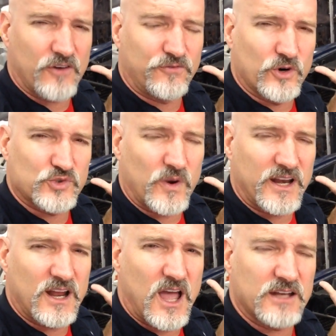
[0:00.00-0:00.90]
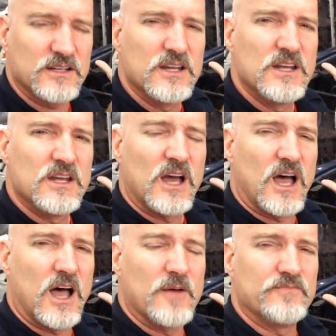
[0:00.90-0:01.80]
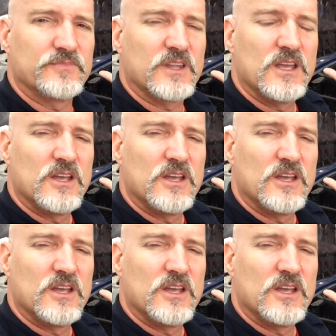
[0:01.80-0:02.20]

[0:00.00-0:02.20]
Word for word: 429 um,